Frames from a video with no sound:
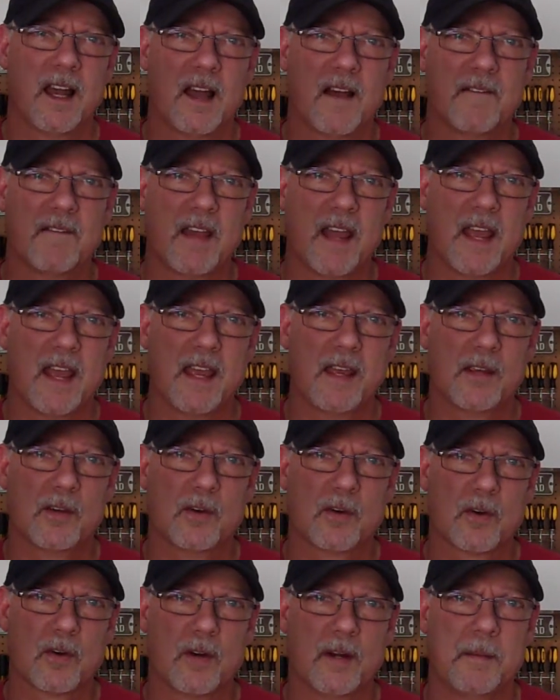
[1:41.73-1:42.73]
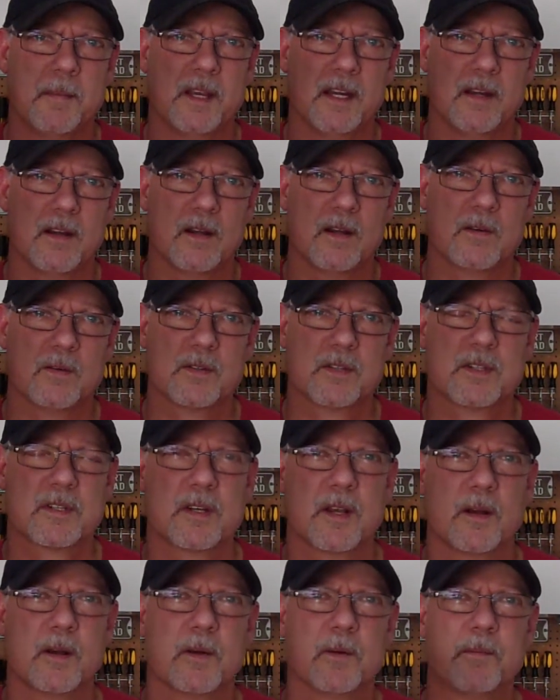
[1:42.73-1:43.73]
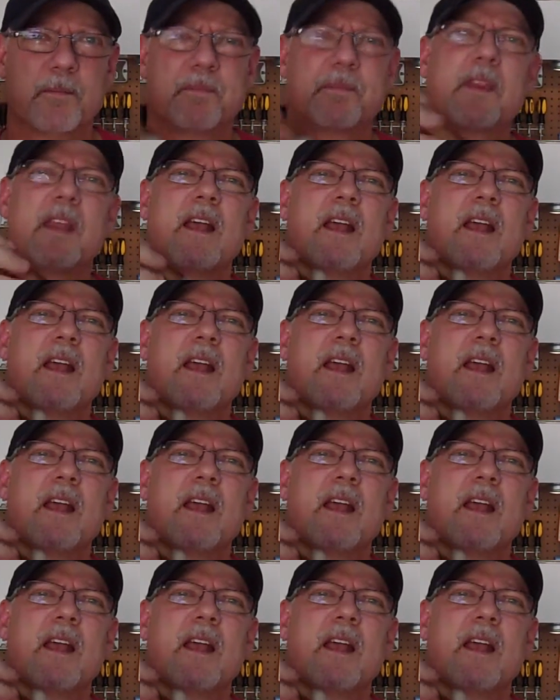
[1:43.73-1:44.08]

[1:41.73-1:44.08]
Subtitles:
of a creamy note, so